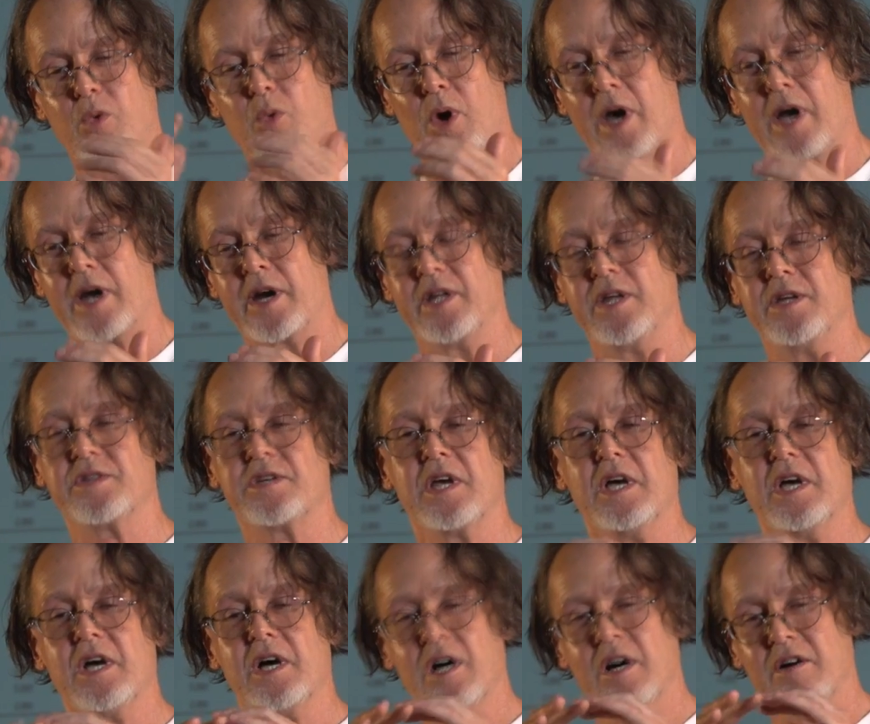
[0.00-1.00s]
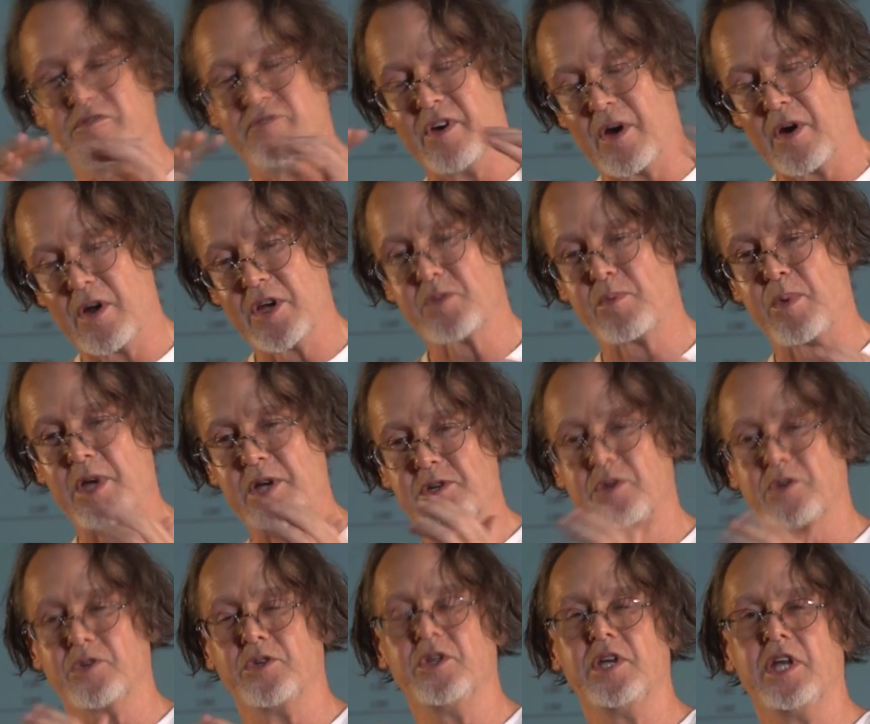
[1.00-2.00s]
quantities of very
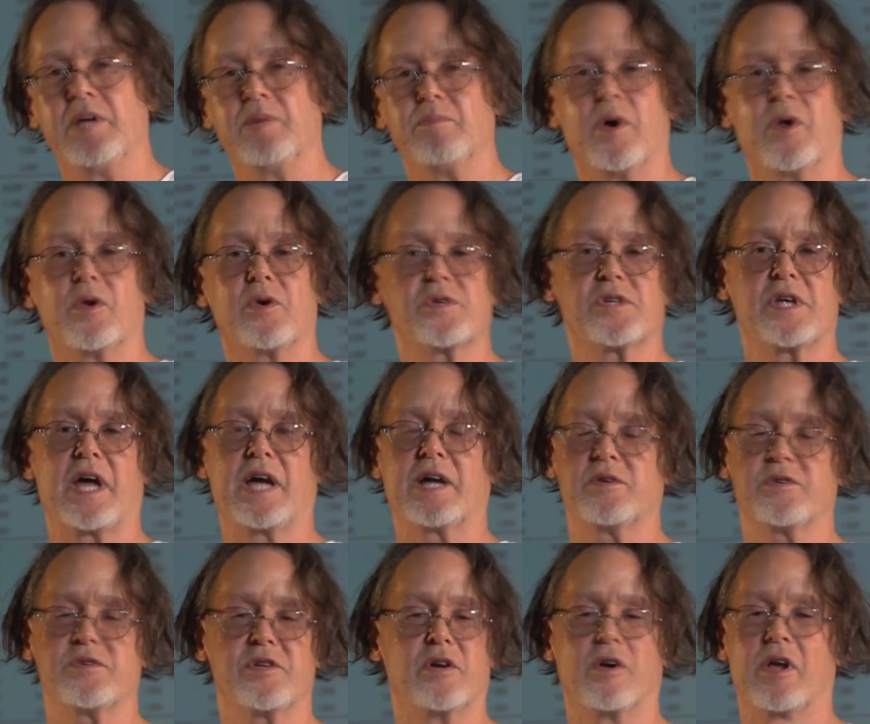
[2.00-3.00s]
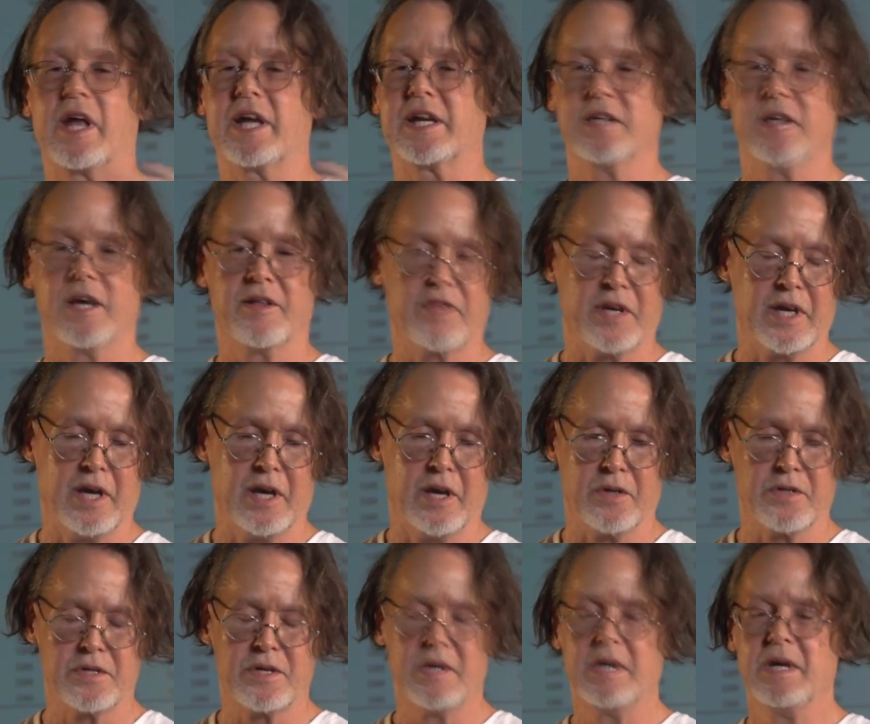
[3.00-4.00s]
special, unique motorcycles that are like nothing
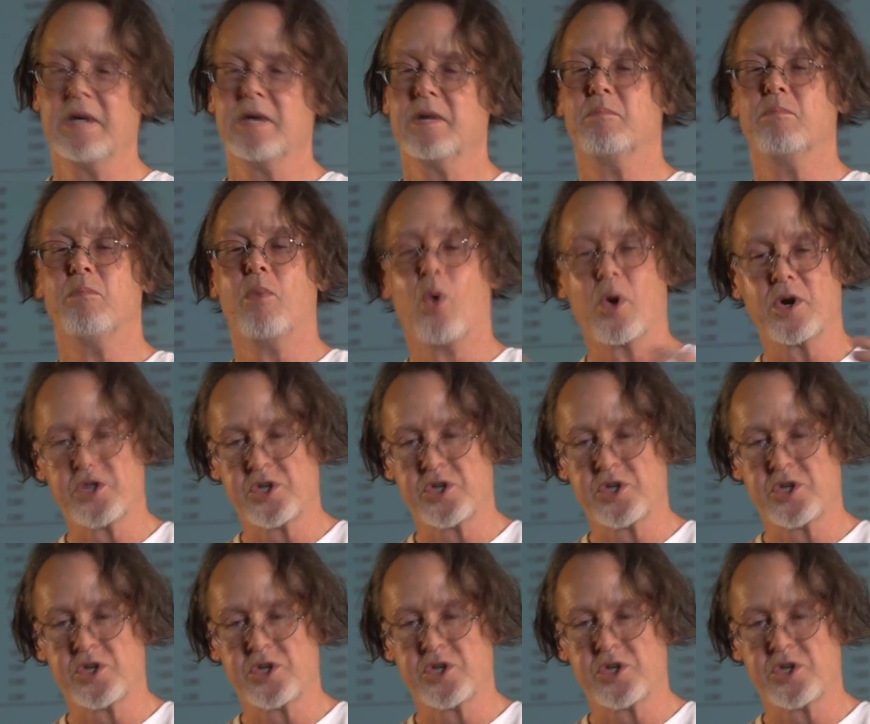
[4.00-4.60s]
else. More